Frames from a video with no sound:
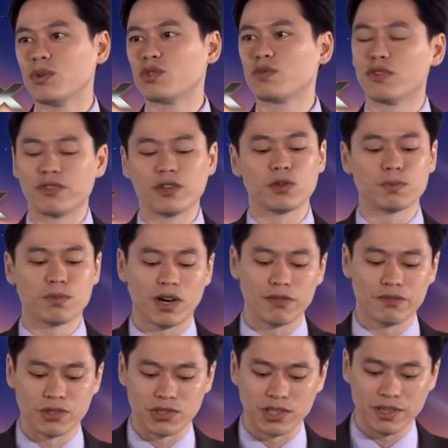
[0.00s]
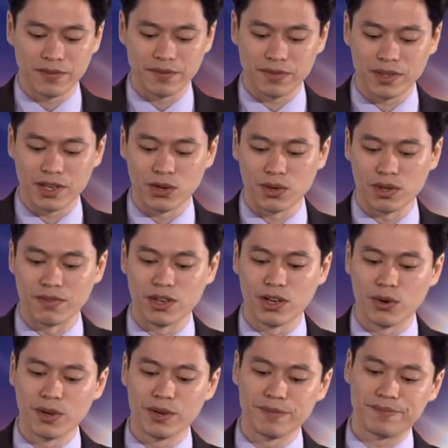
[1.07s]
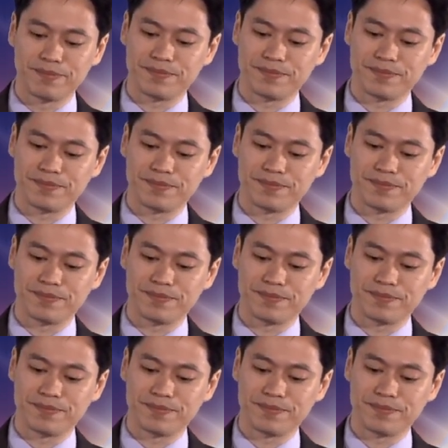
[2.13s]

which fulfills prophecy. They don't even know it.